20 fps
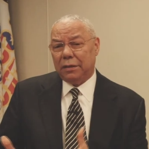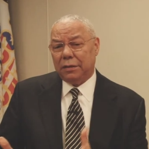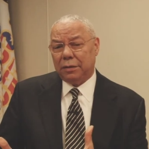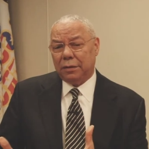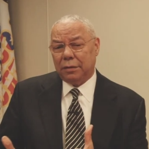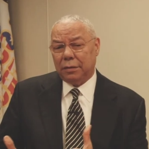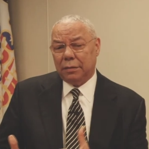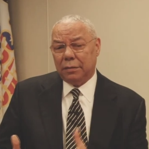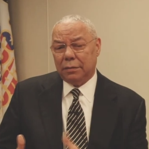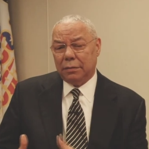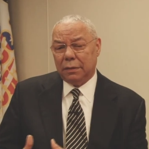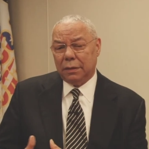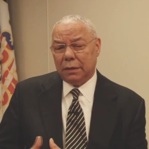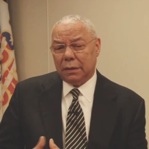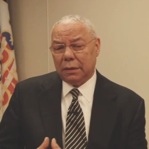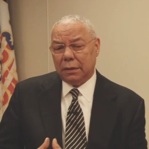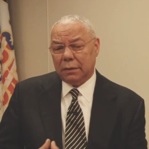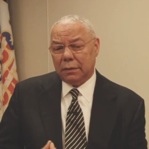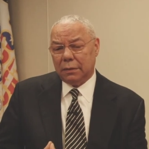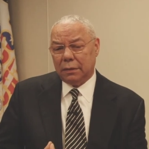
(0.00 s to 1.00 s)
to
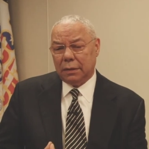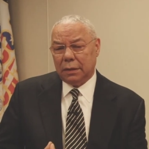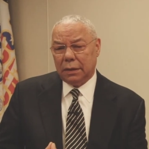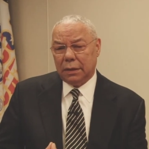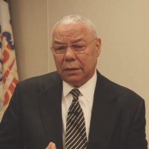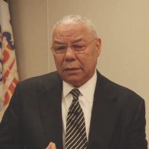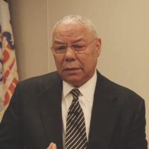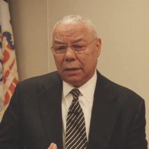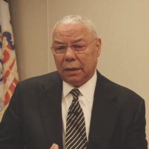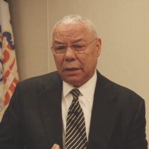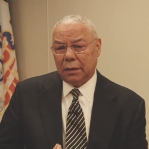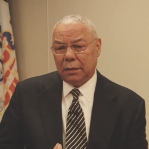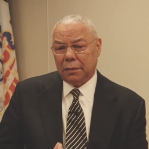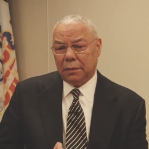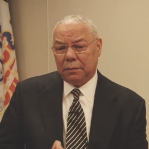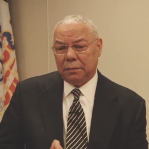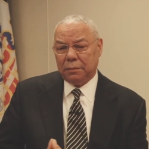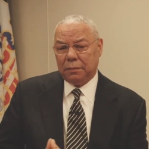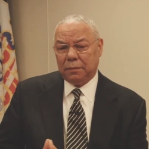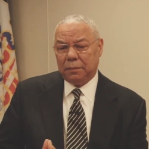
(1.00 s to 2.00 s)
uh, the entire
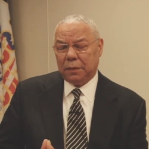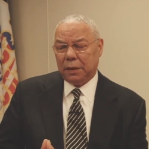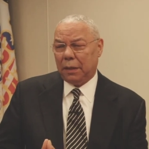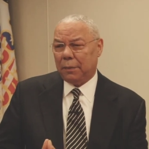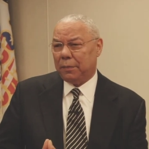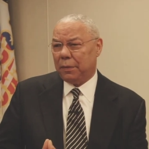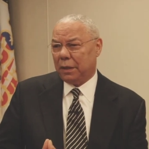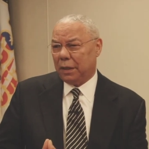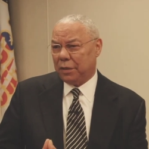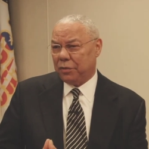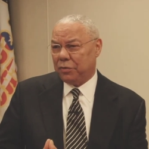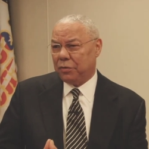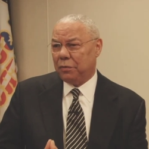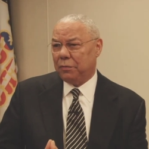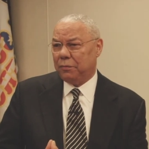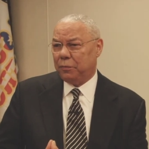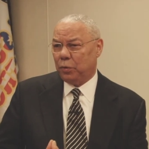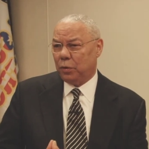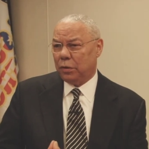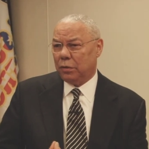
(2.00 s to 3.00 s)
population
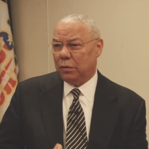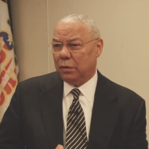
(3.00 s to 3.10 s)
of Fort